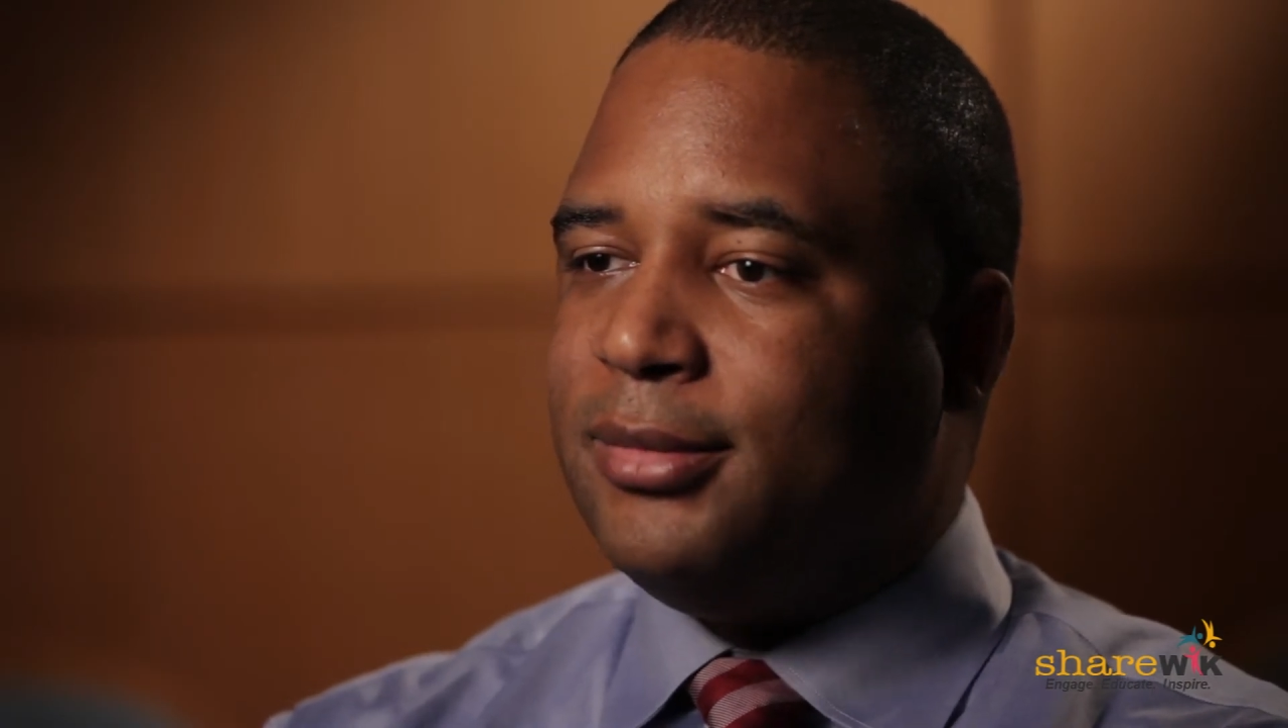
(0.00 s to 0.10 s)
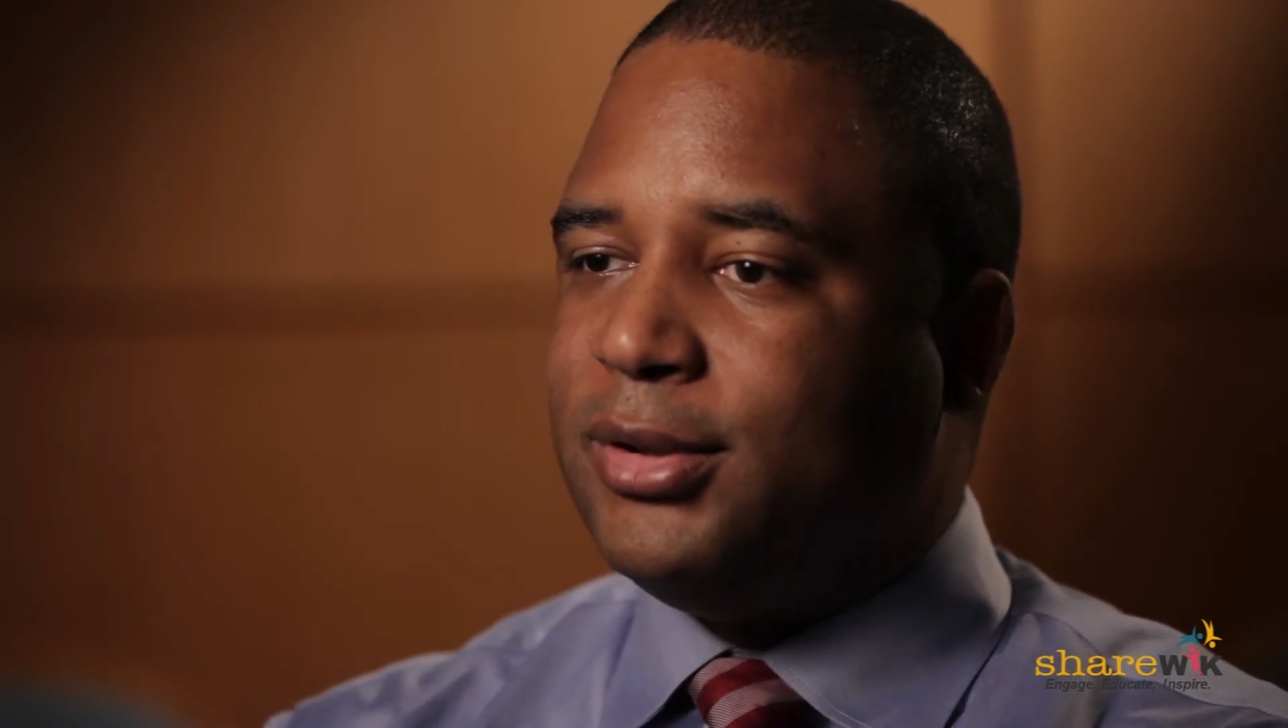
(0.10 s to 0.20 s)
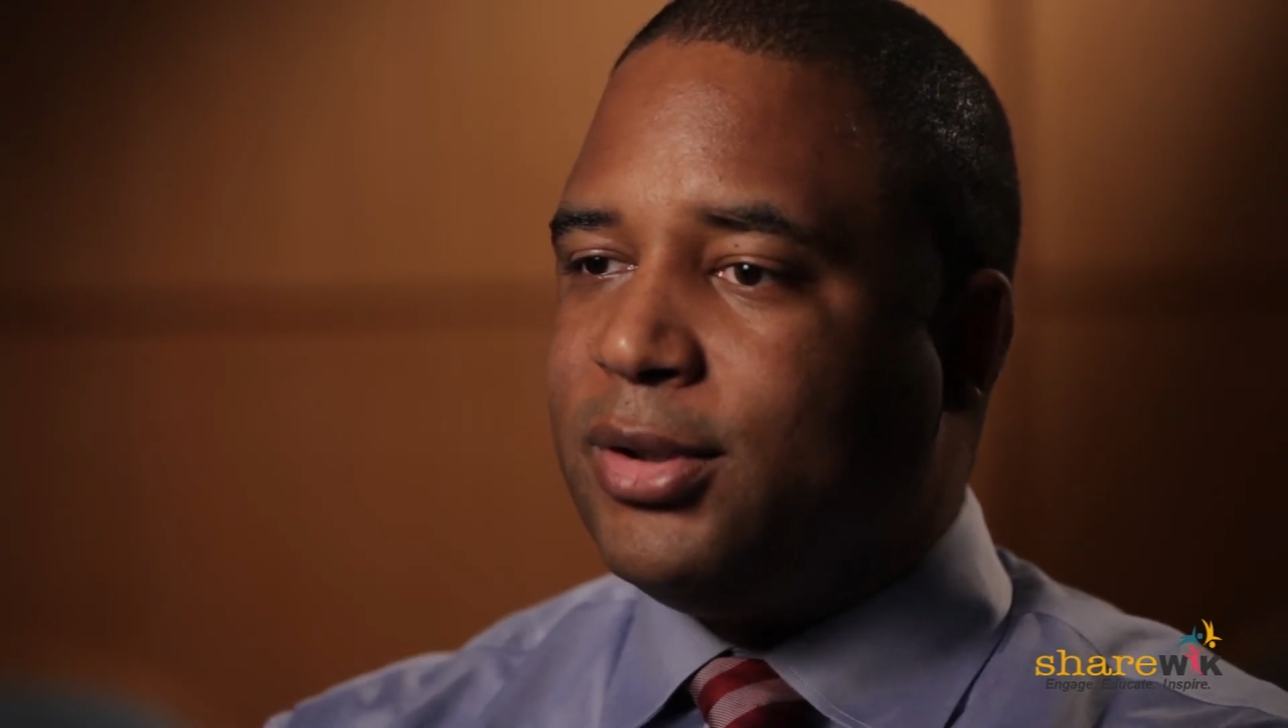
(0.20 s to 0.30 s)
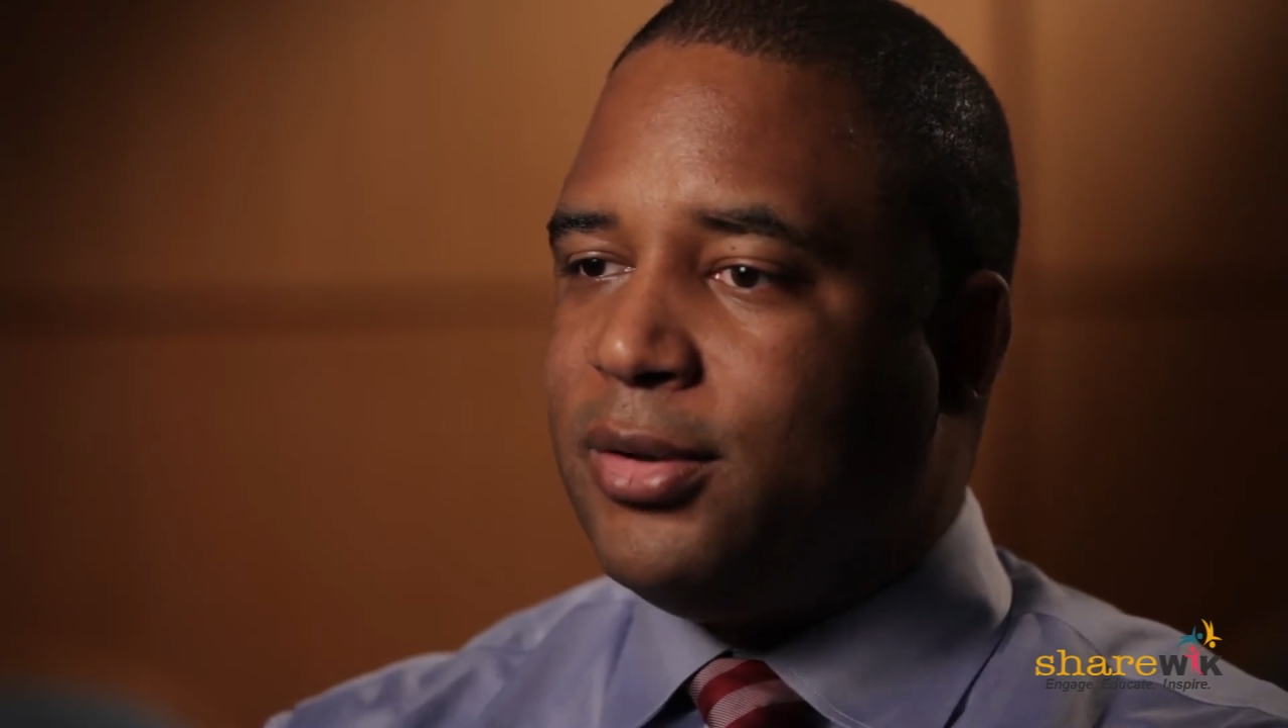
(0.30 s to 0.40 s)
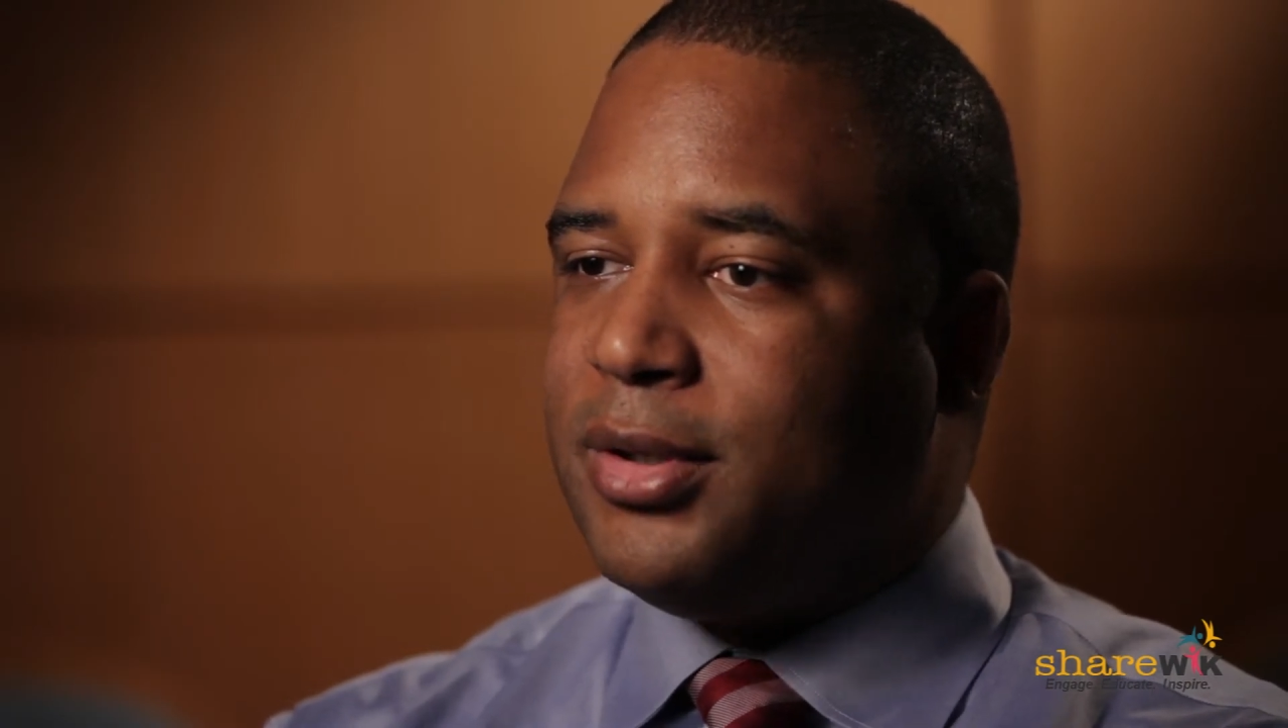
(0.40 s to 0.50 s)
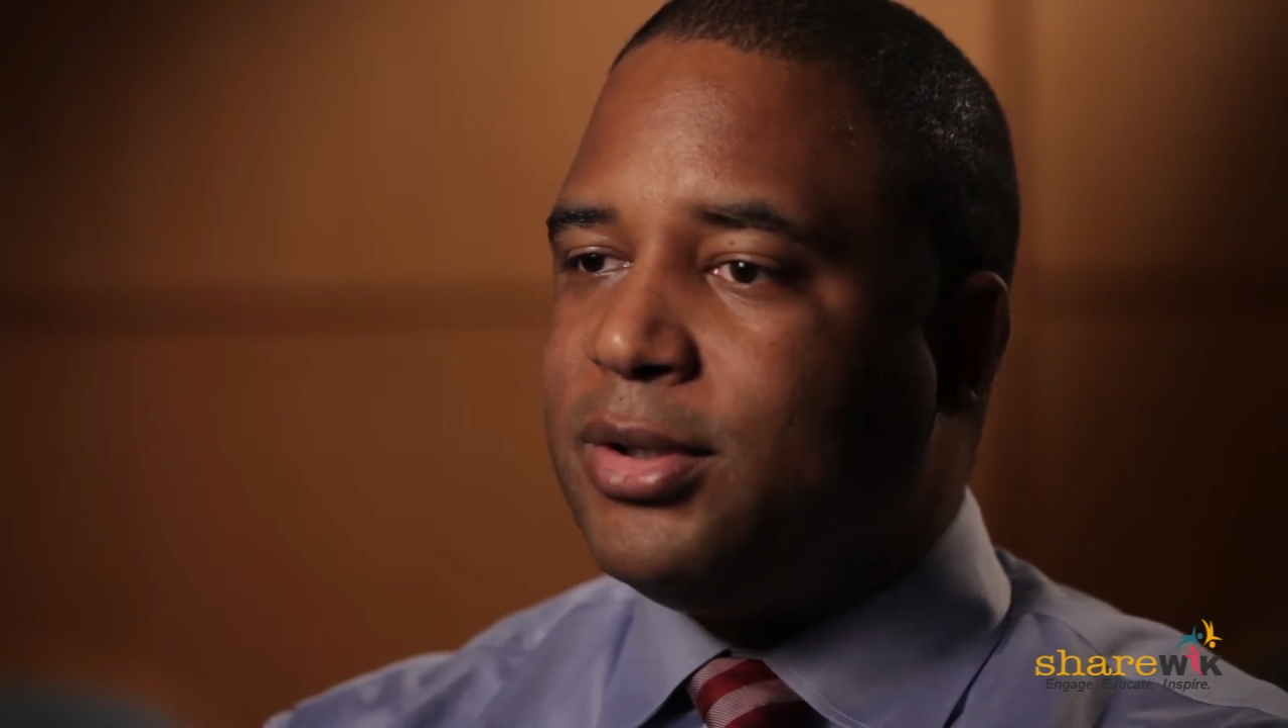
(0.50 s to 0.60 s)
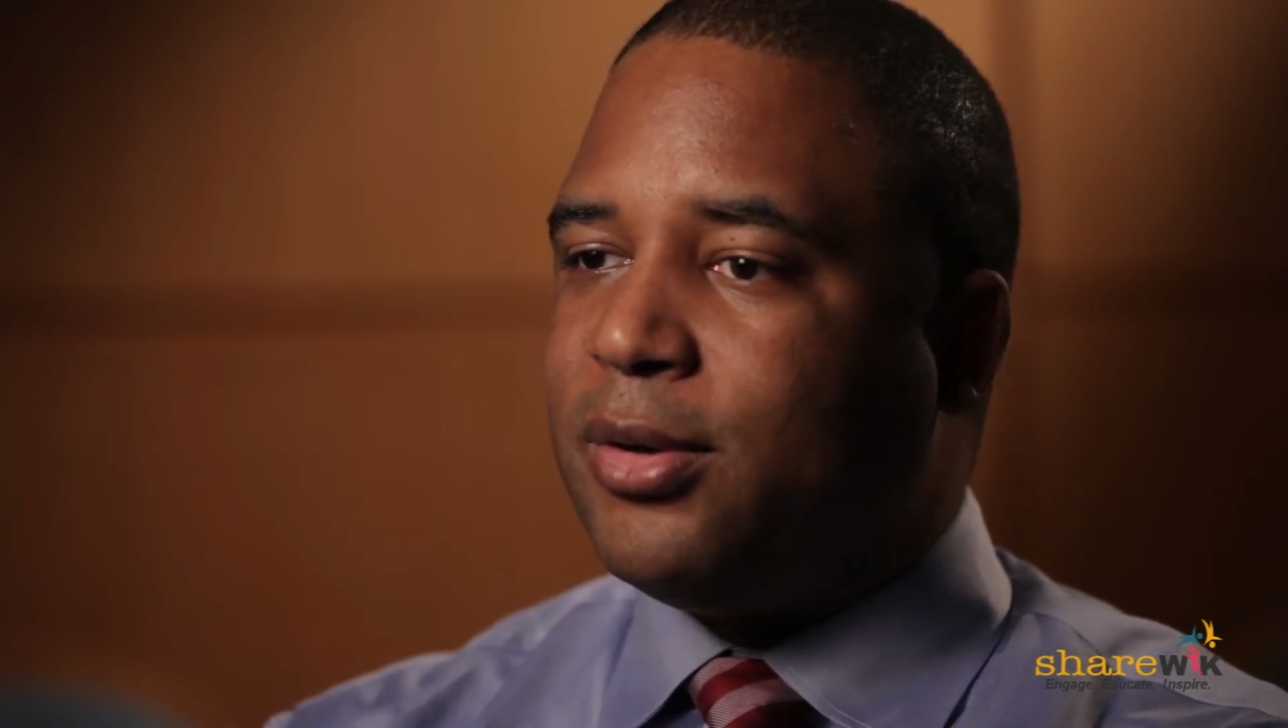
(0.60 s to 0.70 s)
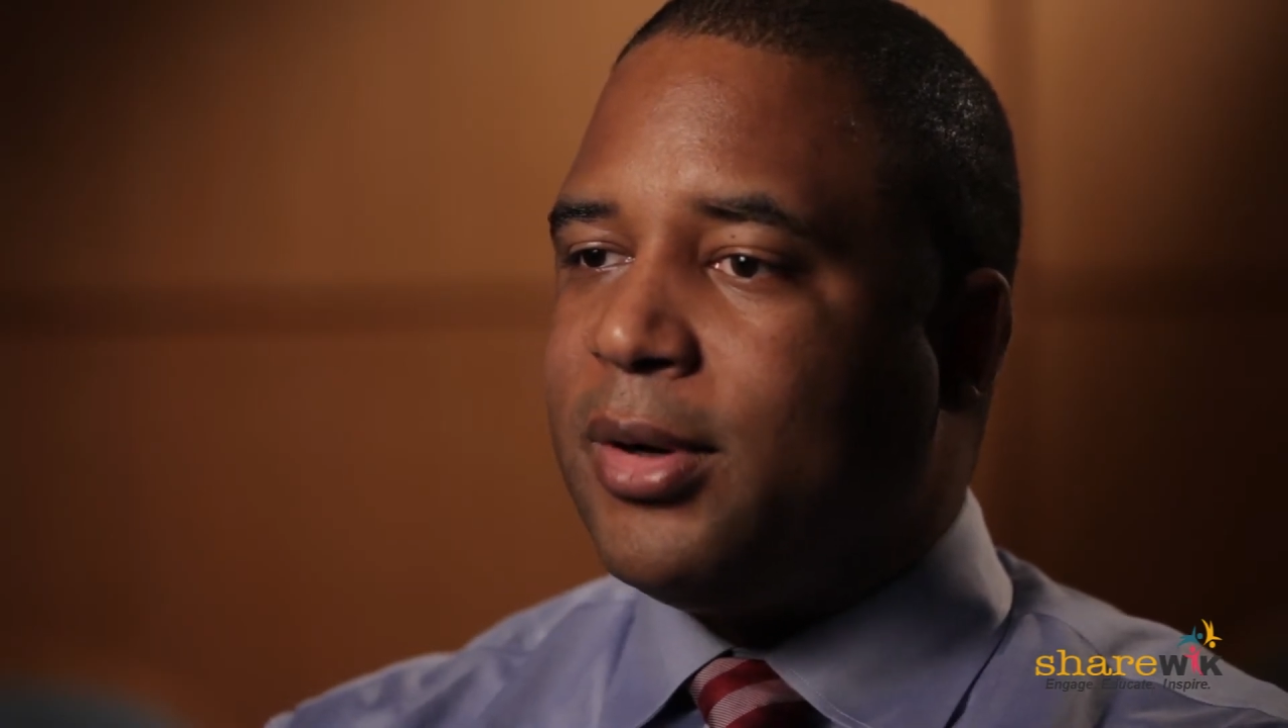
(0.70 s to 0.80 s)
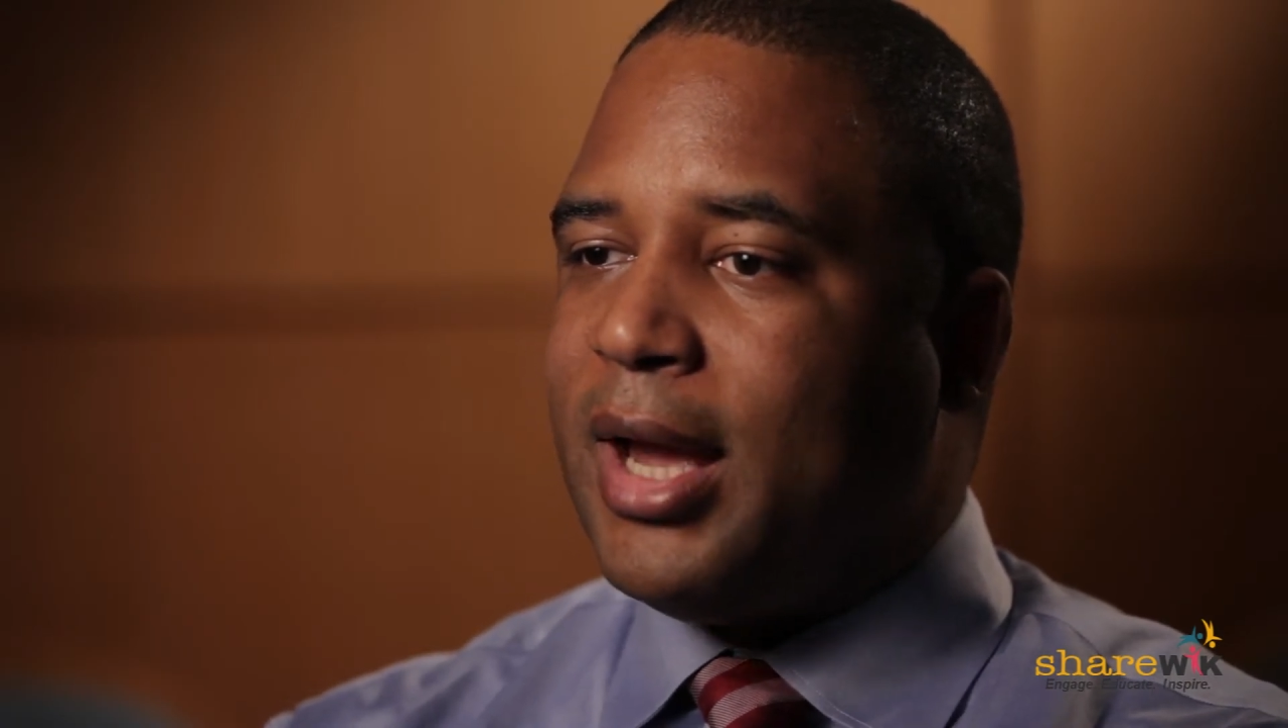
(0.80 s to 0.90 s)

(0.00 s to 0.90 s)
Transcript: surgeons or